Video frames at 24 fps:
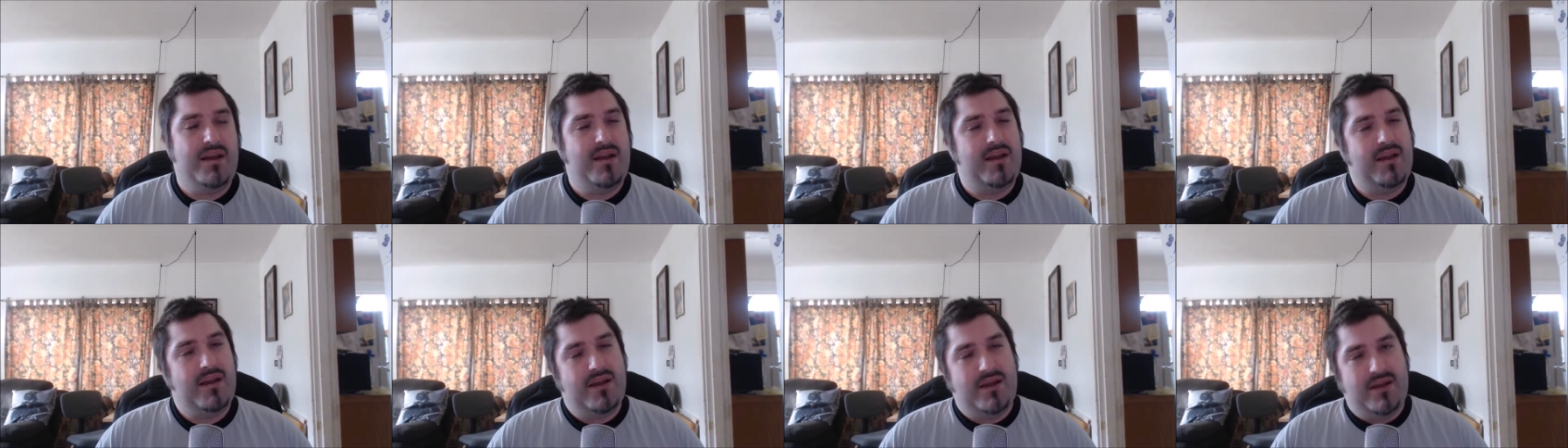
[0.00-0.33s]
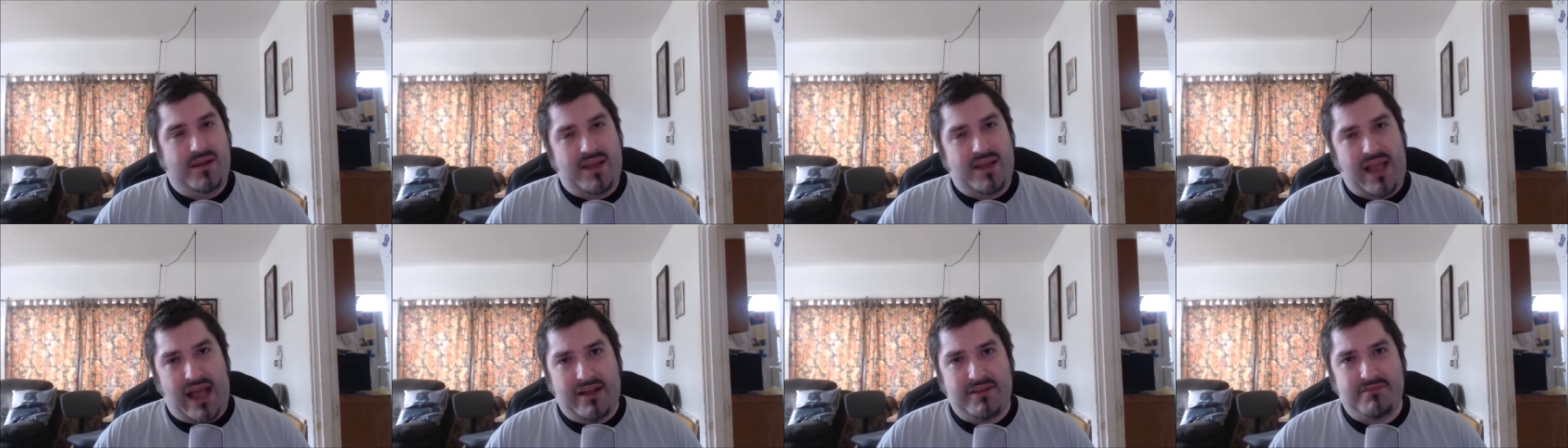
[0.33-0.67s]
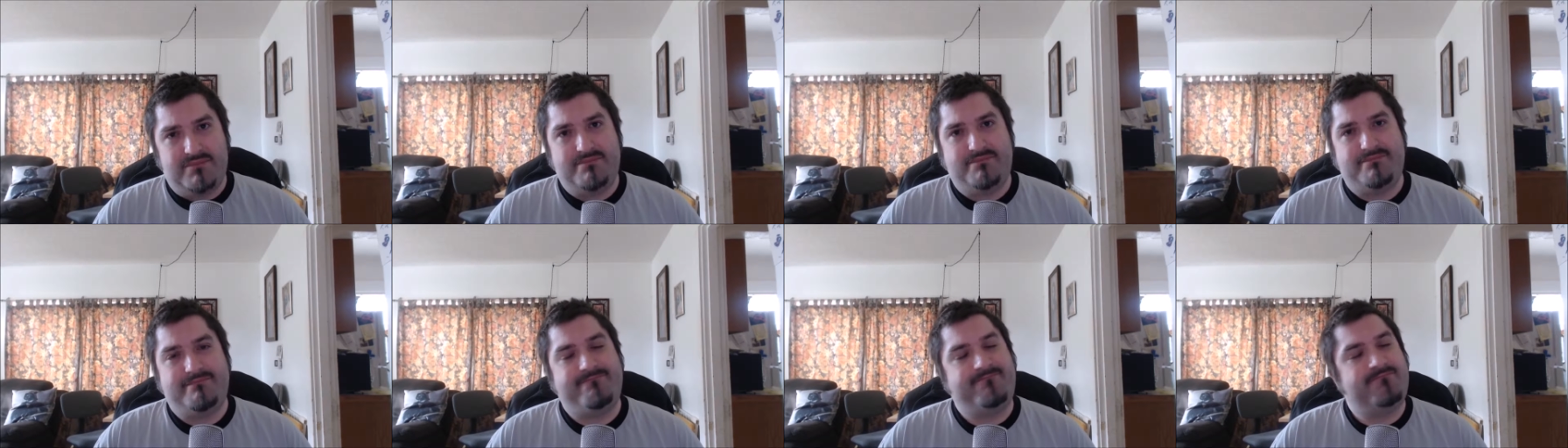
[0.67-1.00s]
Yeah,
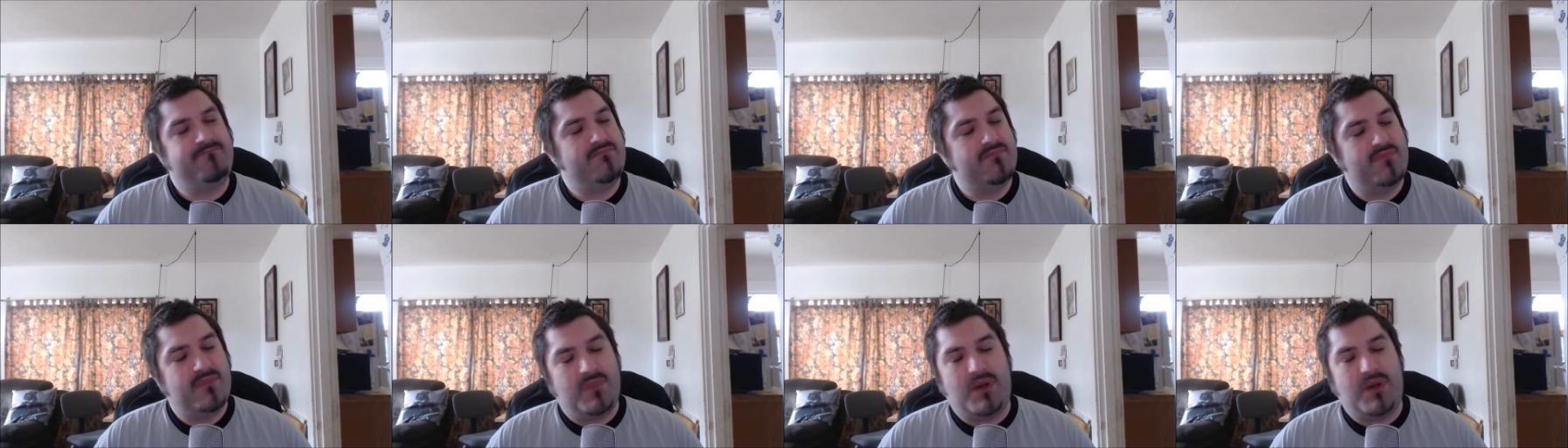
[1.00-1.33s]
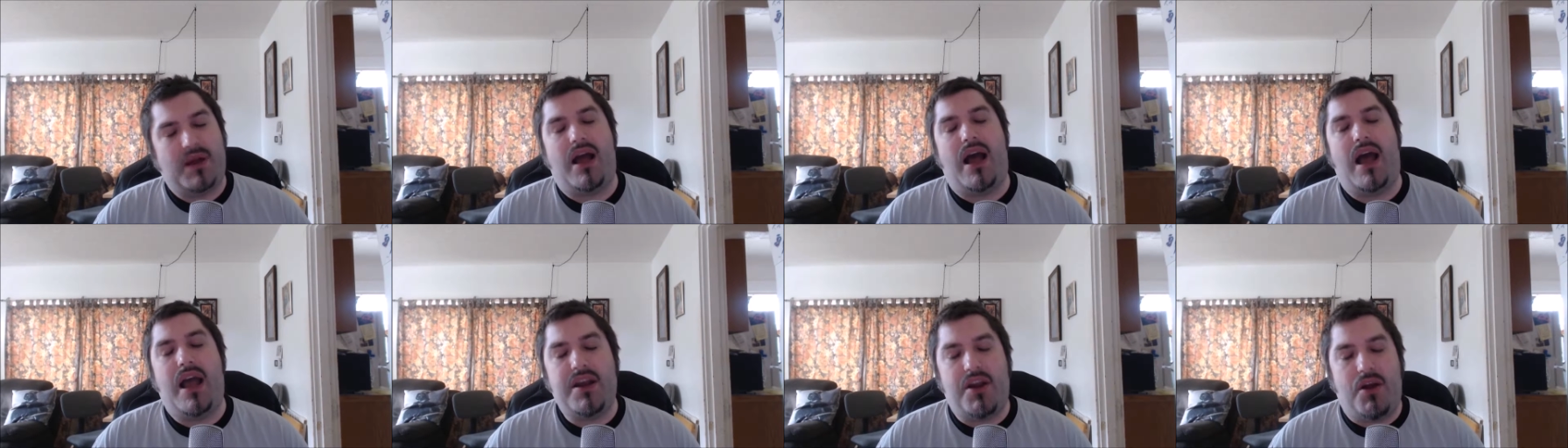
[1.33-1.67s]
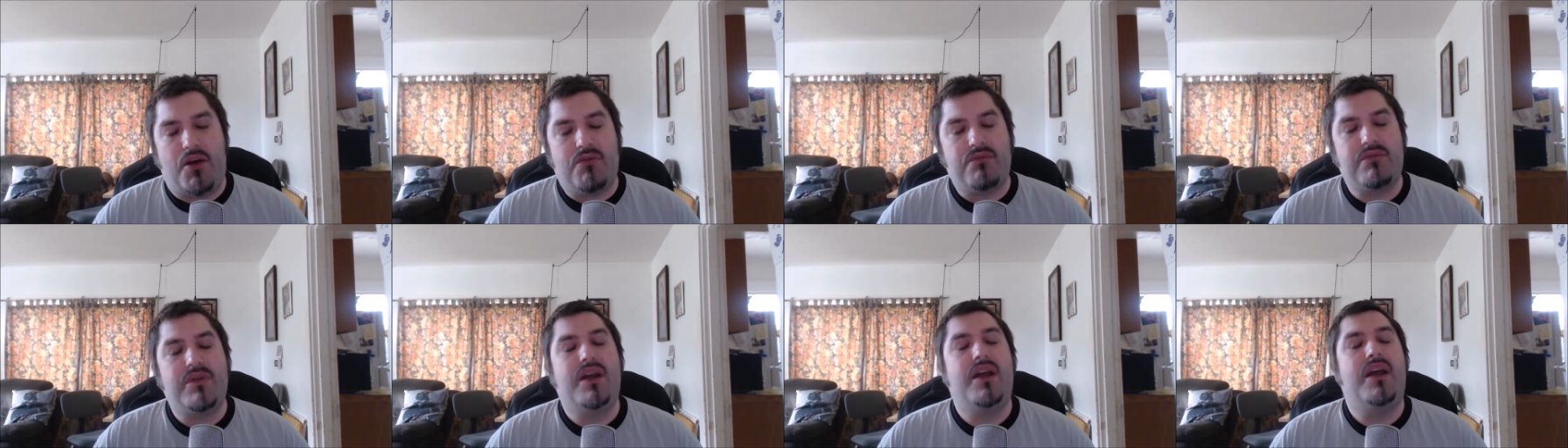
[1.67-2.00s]
I know.
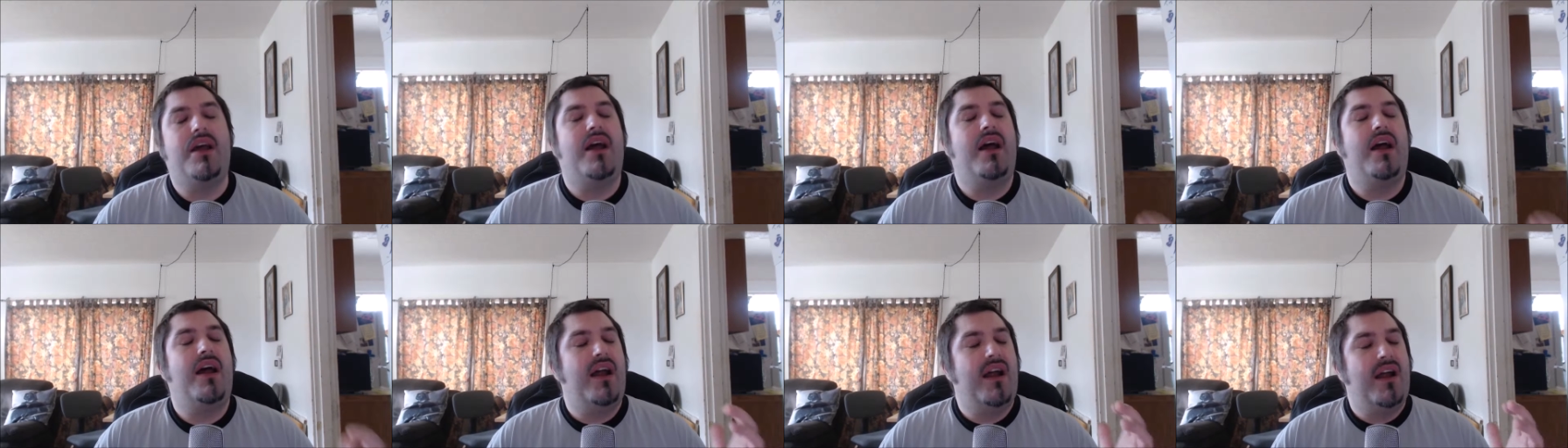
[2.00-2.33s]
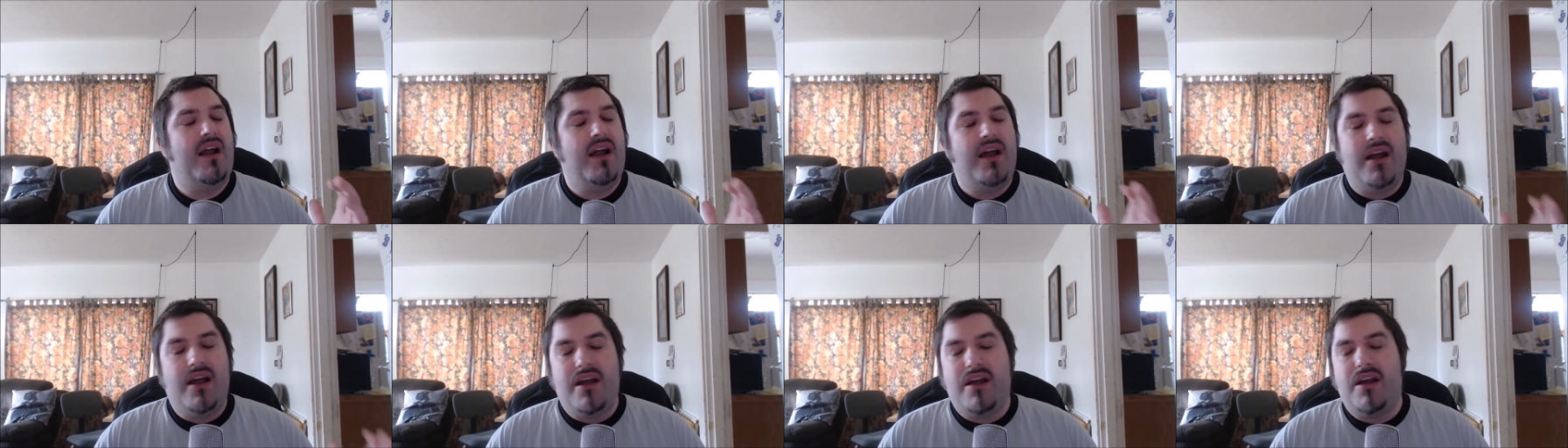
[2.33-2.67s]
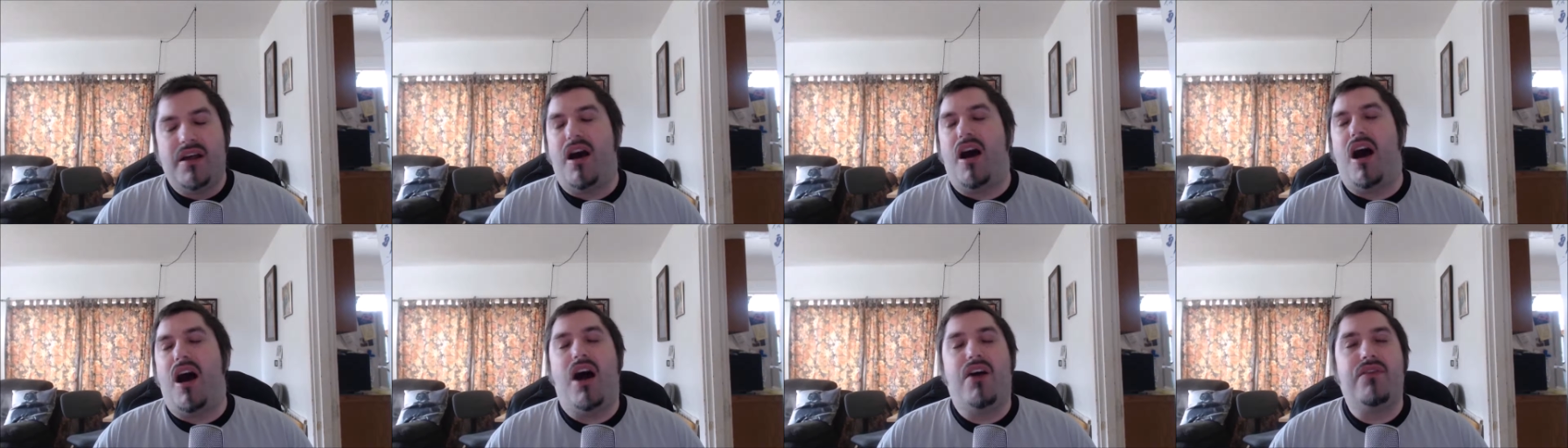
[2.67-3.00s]

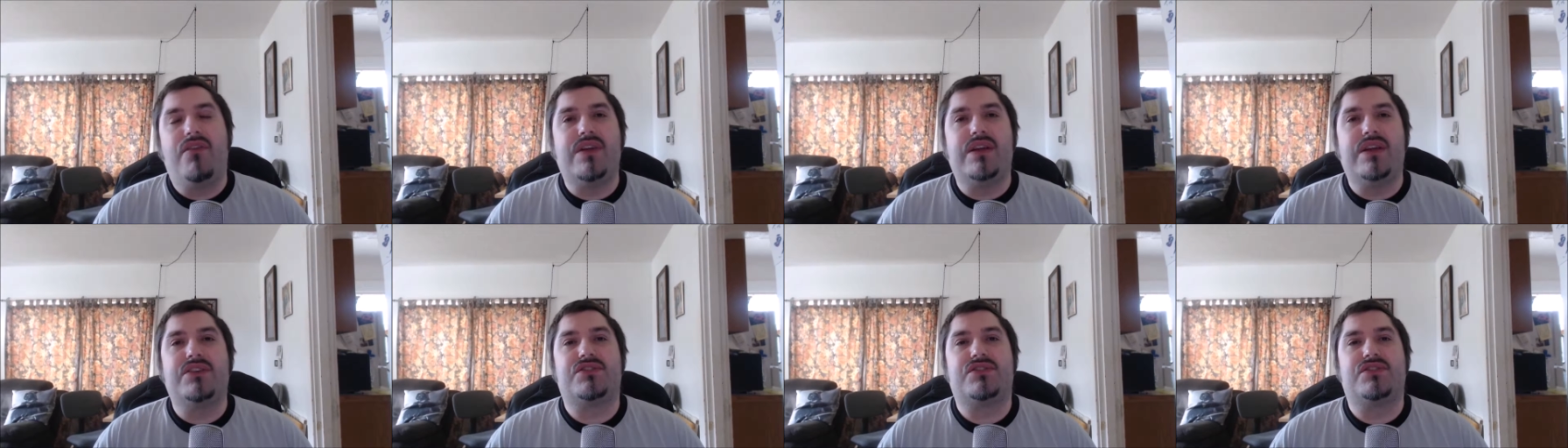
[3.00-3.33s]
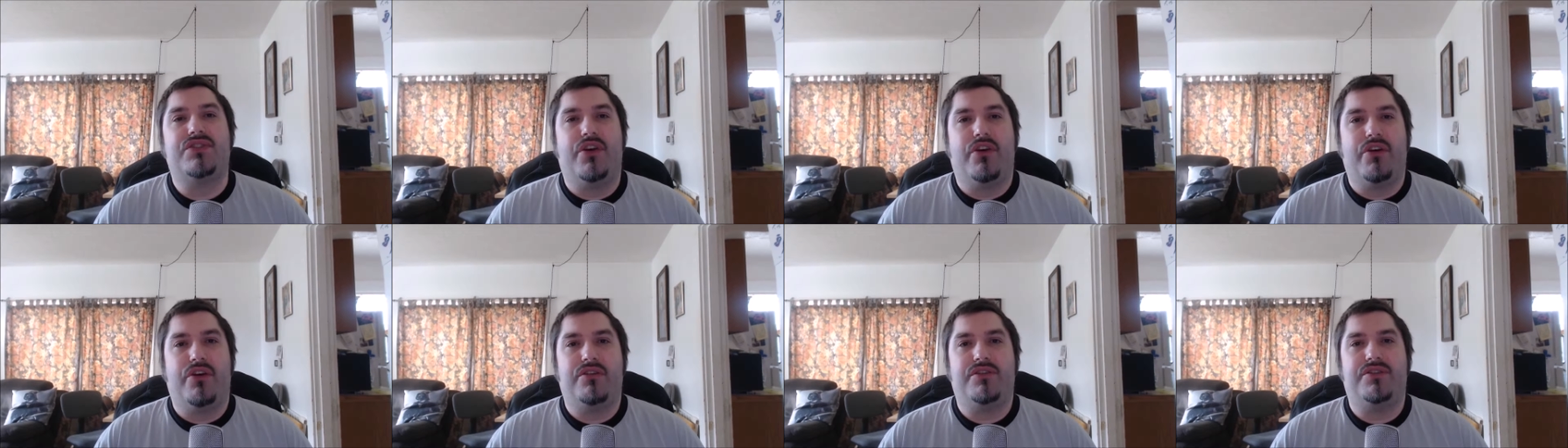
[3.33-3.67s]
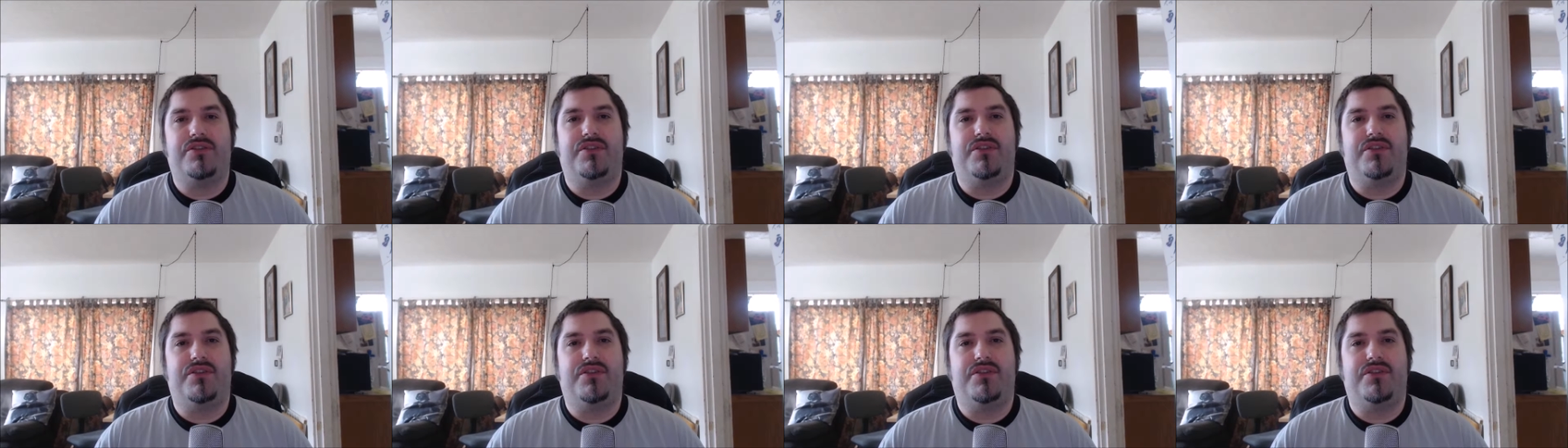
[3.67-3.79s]
Obvious nerd